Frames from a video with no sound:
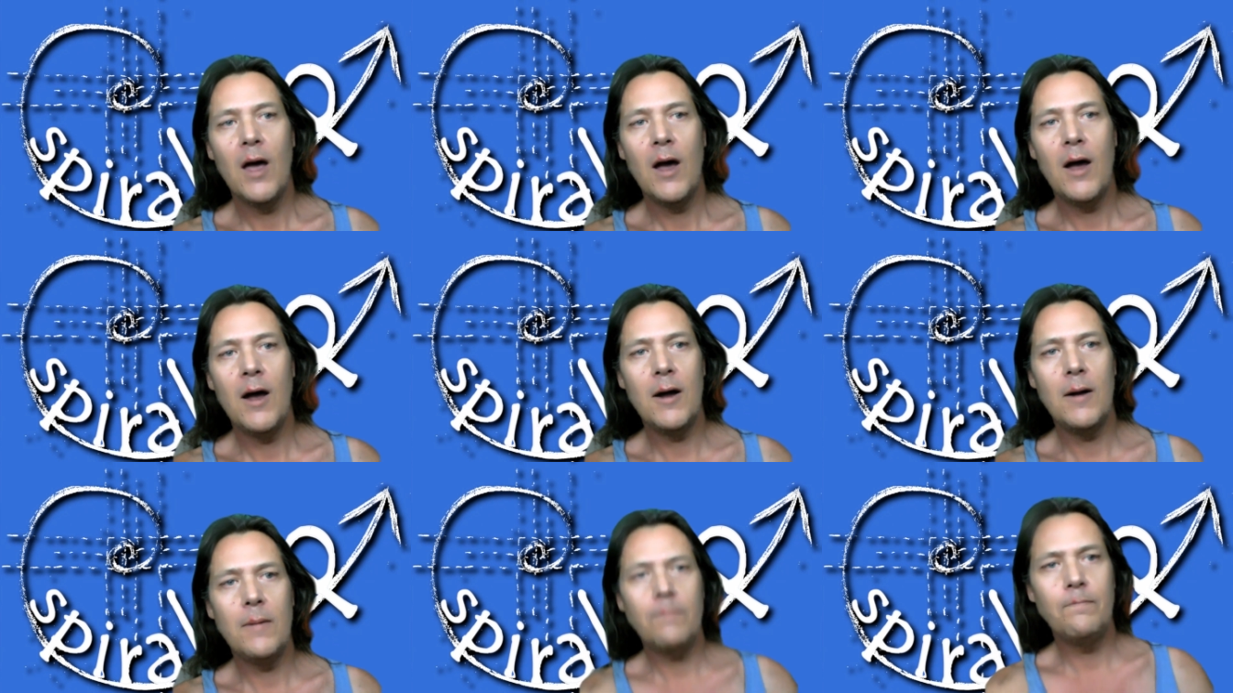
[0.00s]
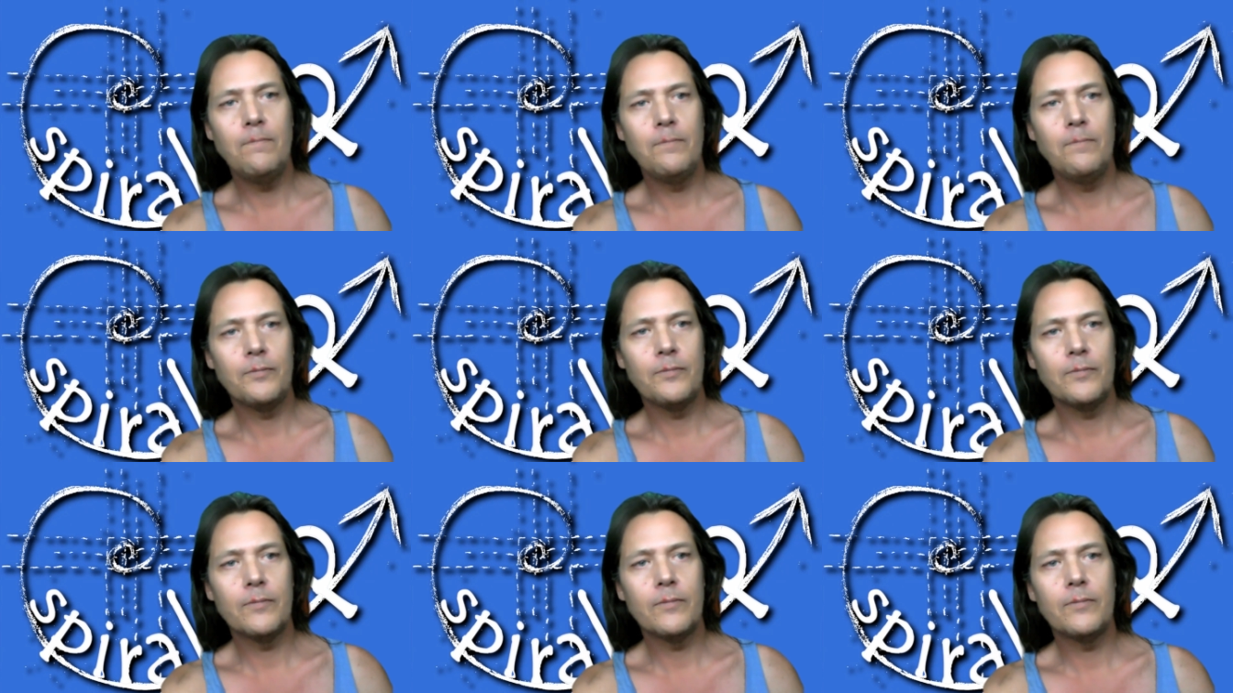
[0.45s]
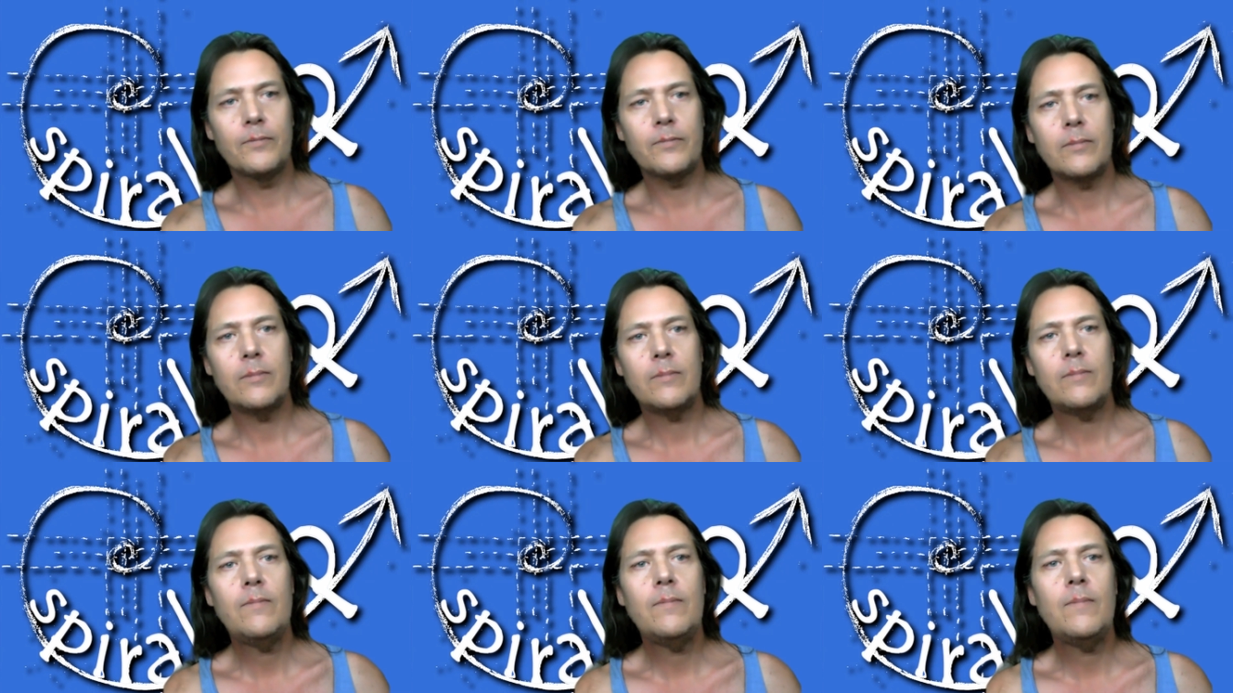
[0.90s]
Um,
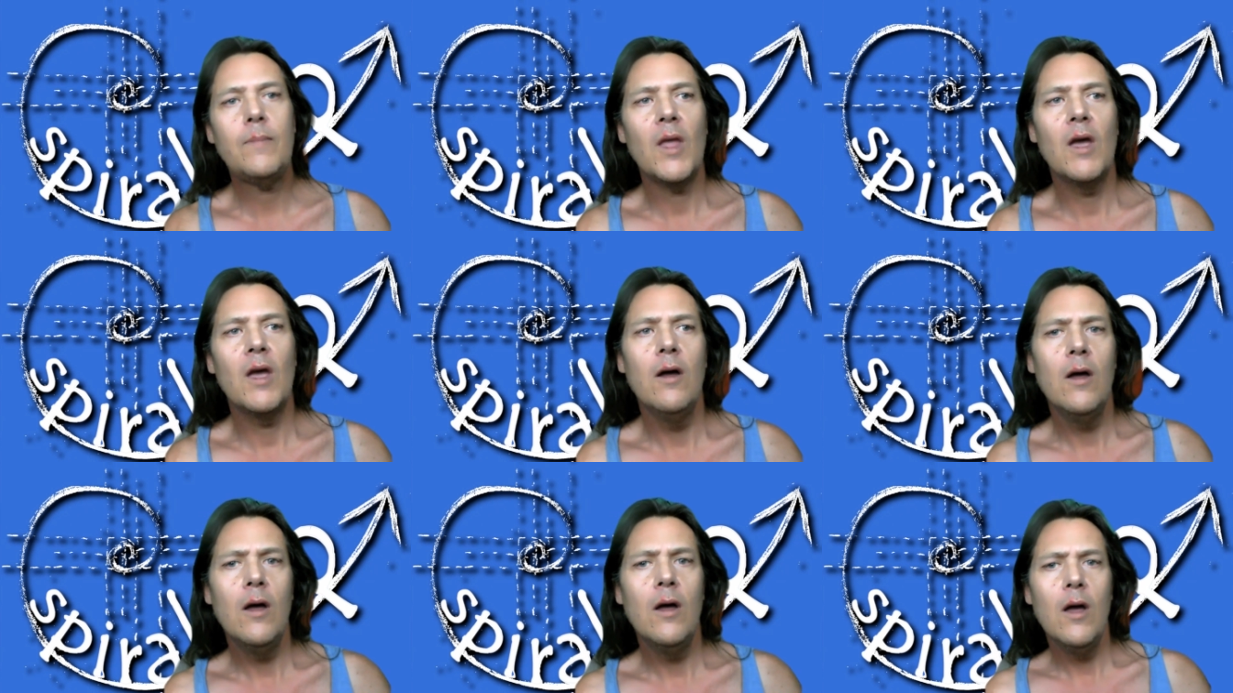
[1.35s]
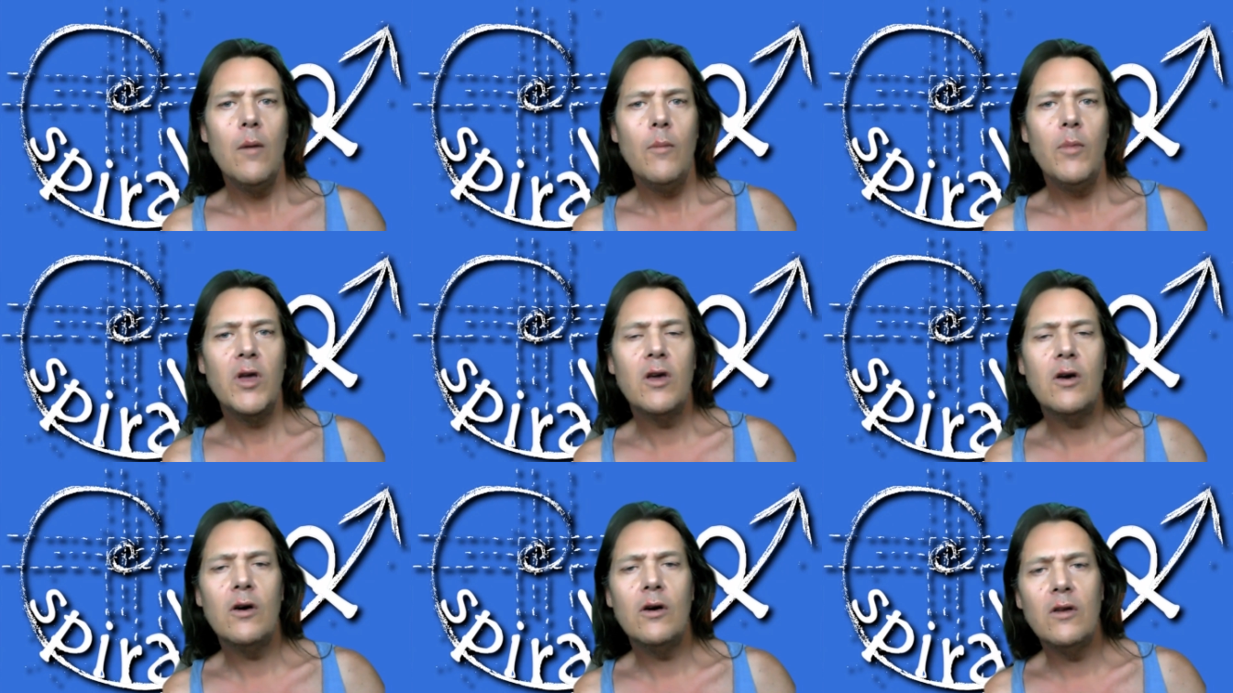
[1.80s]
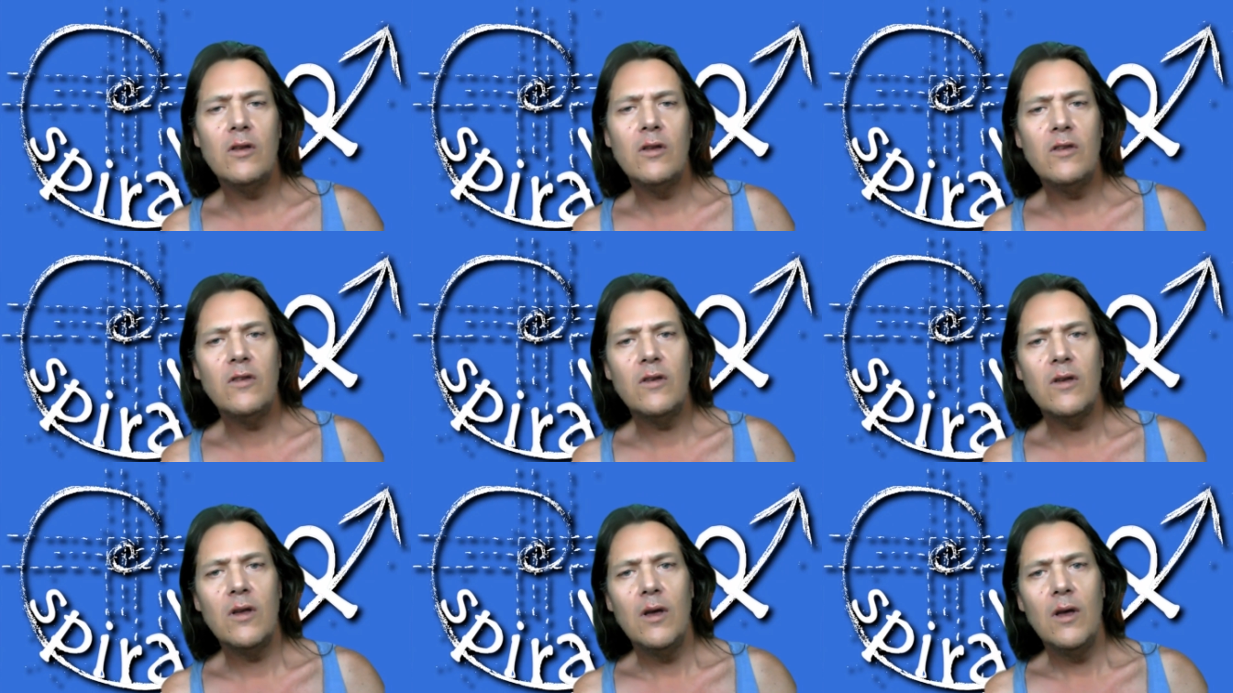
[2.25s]

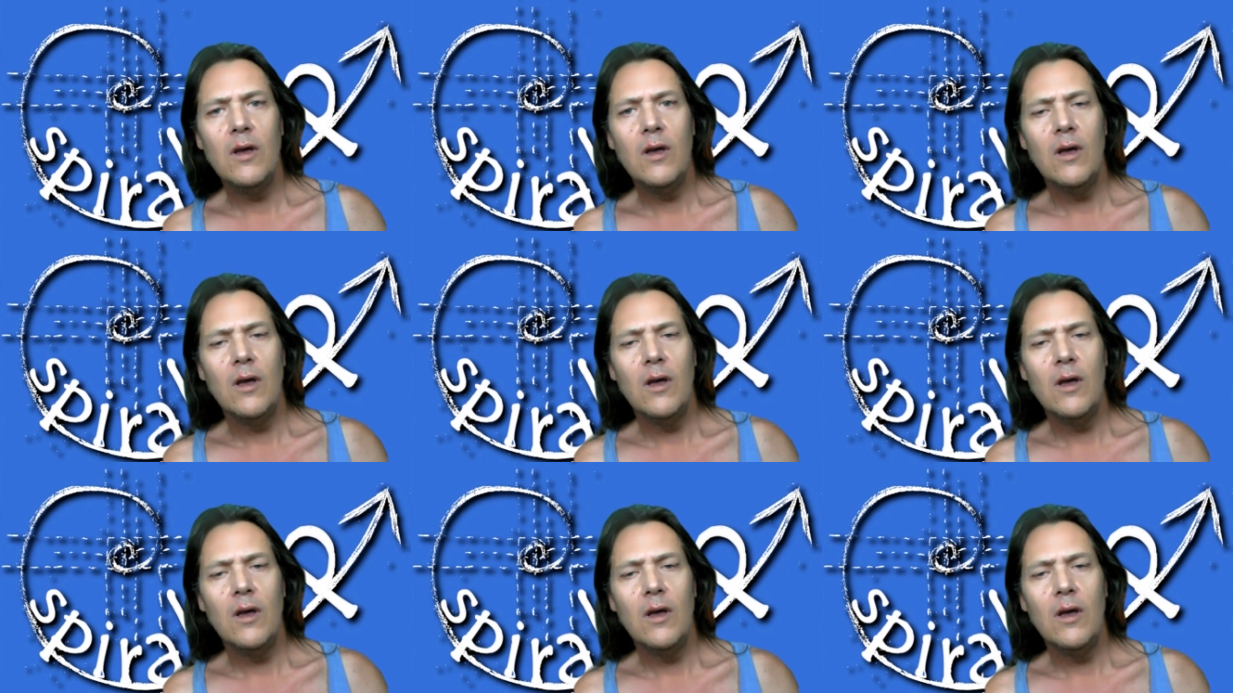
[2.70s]
because